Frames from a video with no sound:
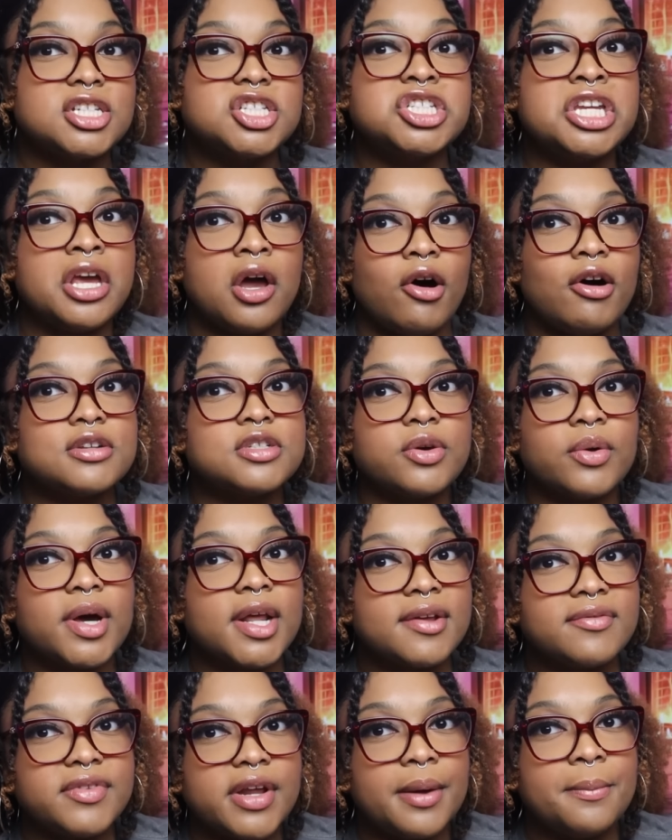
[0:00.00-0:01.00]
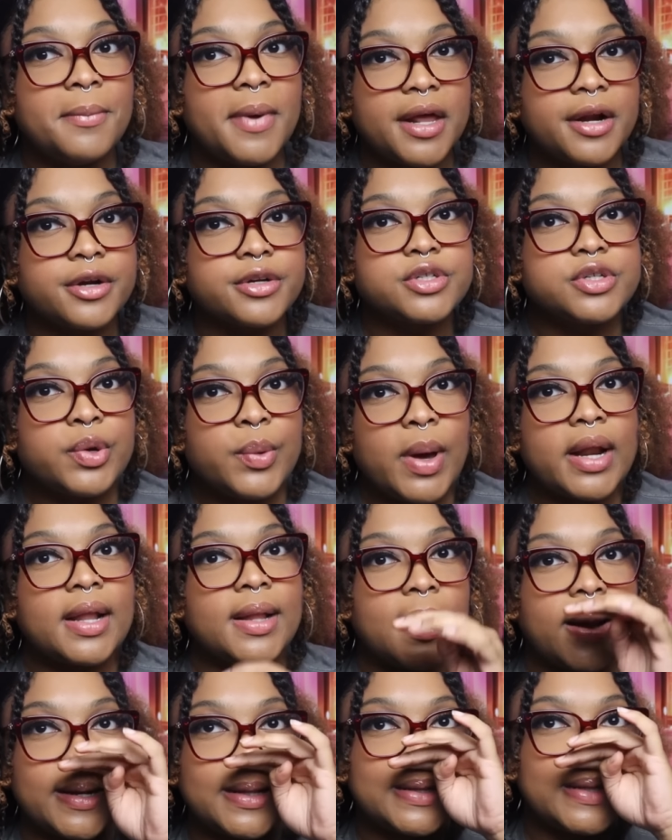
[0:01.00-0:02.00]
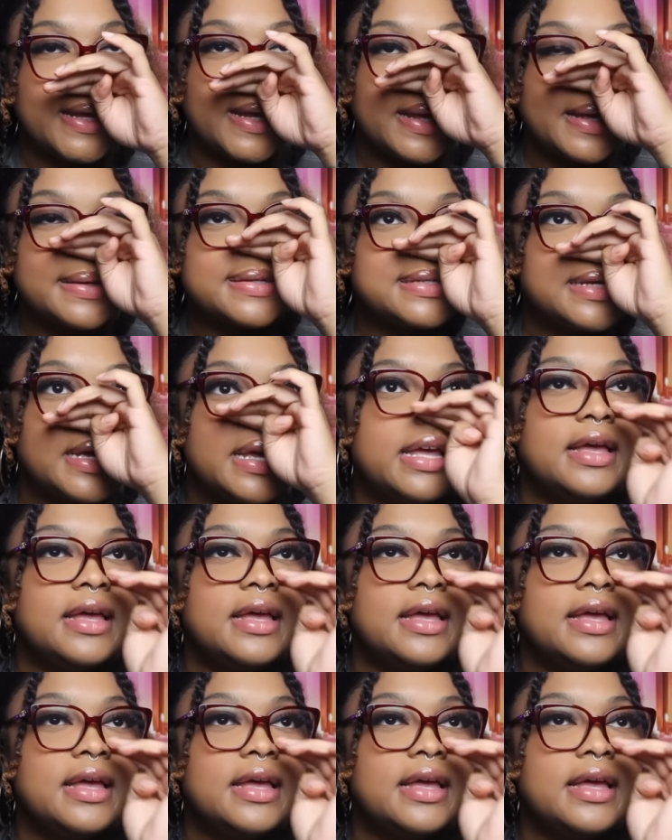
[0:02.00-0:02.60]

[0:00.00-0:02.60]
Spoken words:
she also could have done better too at a lot of things.